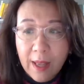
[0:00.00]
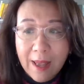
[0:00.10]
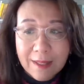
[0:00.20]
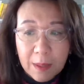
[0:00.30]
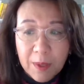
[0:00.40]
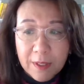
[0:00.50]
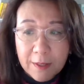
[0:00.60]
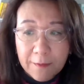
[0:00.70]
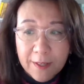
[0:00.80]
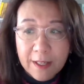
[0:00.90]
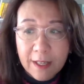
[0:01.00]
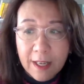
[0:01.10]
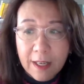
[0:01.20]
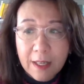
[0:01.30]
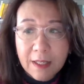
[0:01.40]
and
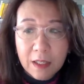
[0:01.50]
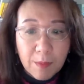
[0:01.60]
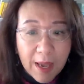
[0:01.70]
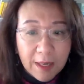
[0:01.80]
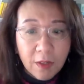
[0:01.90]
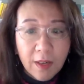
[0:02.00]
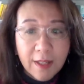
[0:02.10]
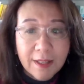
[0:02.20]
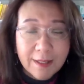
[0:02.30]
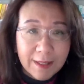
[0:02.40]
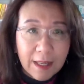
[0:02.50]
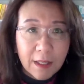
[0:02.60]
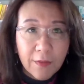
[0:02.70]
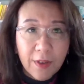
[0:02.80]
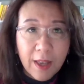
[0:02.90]
specifically dismantling the sense
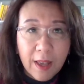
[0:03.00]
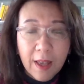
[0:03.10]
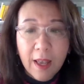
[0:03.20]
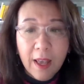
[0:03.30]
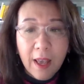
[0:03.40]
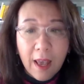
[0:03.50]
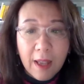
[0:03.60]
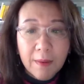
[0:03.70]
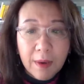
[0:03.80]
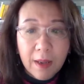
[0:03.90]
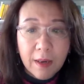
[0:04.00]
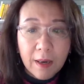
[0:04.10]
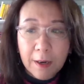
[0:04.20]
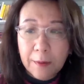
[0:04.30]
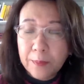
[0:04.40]
of and
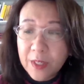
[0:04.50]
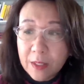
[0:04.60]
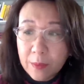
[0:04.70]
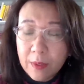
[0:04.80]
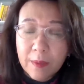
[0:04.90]
um, dis,